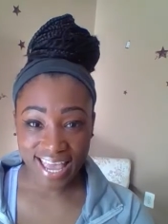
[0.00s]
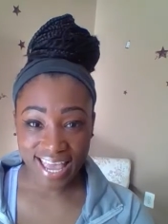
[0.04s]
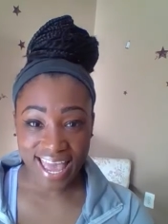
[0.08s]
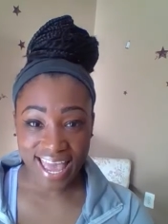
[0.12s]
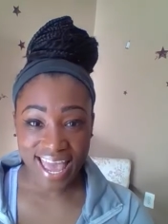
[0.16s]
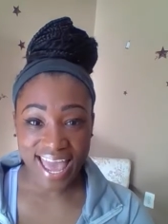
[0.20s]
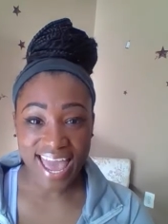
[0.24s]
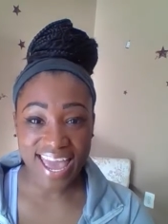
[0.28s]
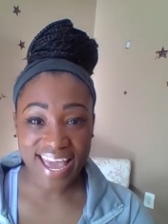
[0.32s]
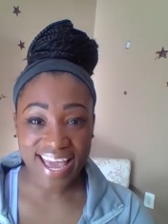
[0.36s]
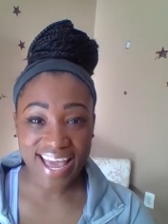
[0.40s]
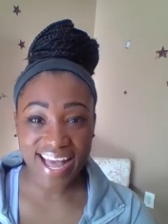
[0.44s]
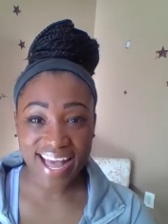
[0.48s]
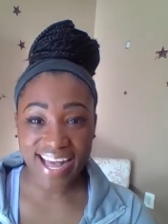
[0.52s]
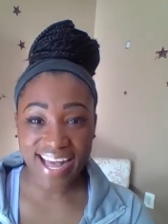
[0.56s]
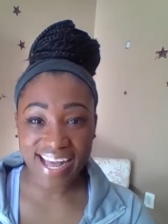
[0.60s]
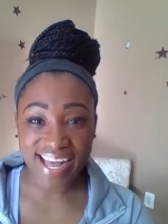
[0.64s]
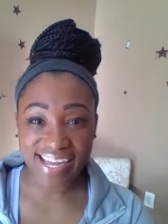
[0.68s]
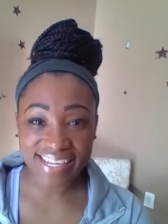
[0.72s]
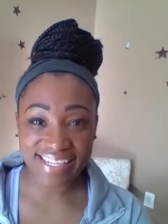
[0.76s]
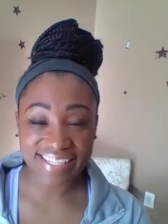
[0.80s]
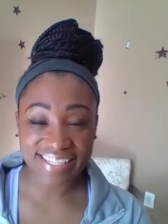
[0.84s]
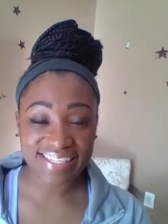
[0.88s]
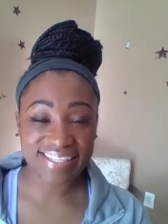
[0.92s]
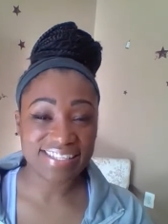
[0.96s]
Hey
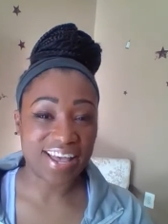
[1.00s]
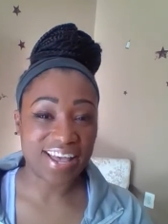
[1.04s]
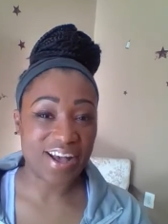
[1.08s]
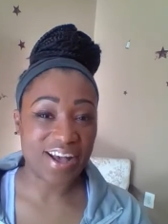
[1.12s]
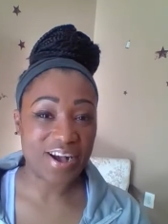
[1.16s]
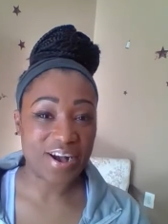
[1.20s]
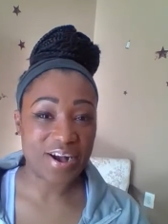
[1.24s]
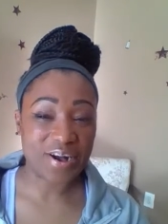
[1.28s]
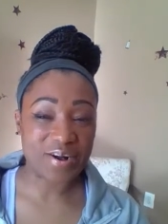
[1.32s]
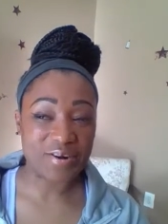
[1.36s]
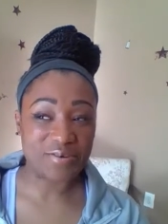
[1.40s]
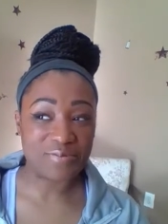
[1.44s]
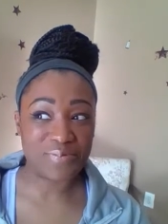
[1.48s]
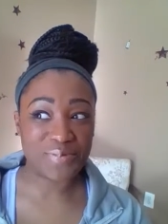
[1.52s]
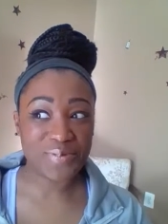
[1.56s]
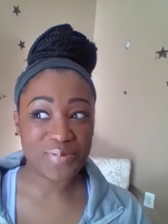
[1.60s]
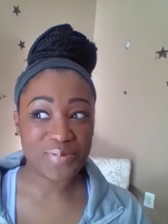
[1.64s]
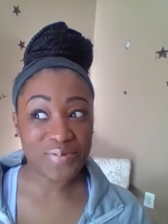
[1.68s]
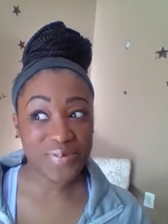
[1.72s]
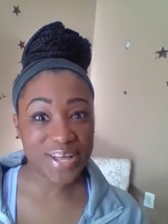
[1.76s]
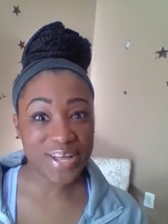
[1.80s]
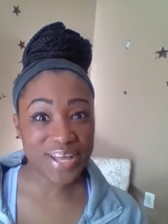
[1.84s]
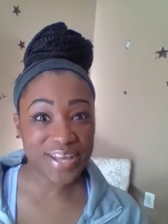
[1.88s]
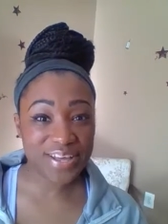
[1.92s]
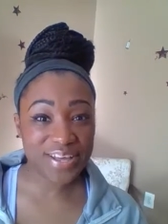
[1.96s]
guys,
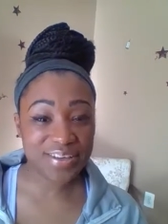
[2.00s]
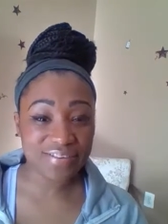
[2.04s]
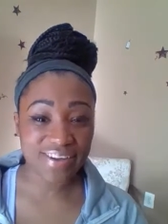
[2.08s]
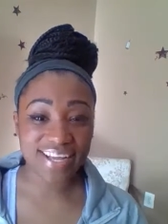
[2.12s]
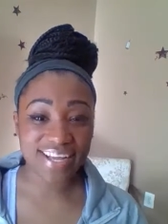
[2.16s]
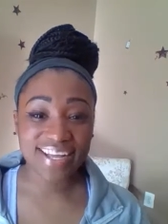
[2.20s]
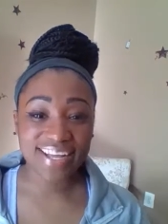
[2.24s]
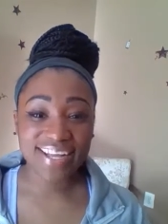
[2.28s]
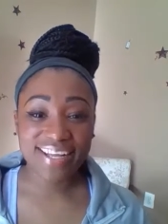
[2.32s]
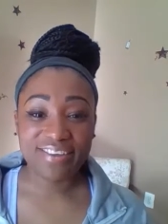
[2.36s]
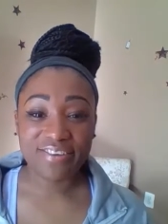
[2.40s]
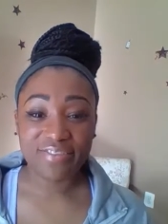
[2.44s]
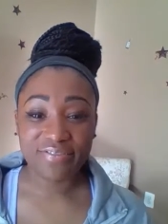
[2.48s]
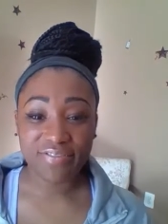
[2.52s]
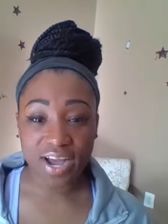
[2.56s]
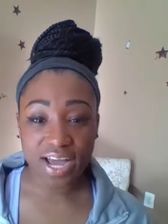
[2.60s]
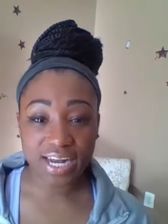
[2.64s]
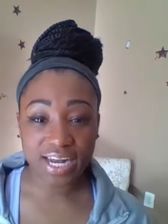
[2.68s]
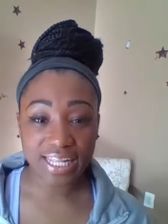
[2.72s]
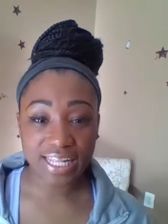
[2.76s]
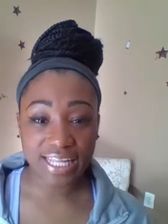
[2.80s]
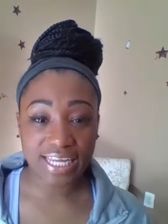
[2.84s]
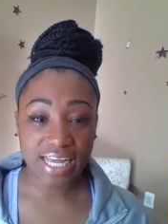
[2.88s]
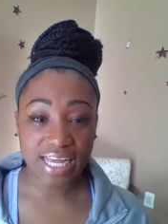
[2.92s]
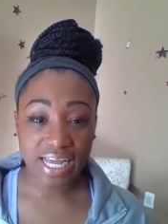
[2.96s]
woo,
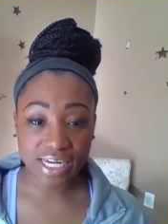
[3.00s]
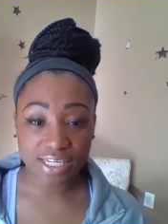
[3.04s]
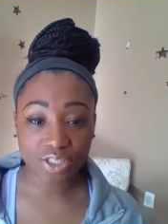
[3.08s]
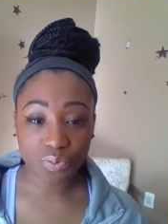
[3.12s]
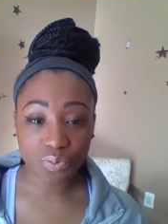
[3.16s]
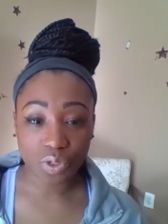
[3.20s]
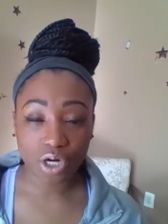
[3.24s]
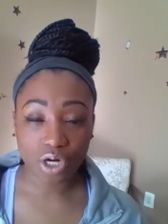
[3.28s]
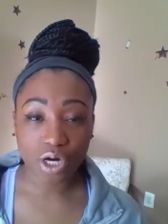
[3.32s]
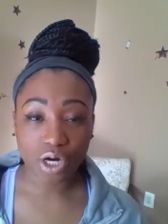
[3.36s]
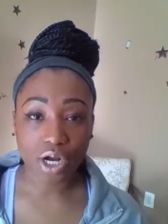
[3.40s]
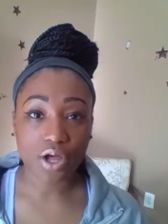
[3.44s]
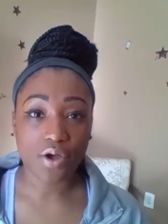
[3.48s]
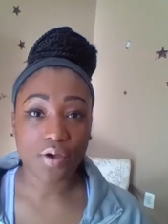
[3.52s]
finally got it to work.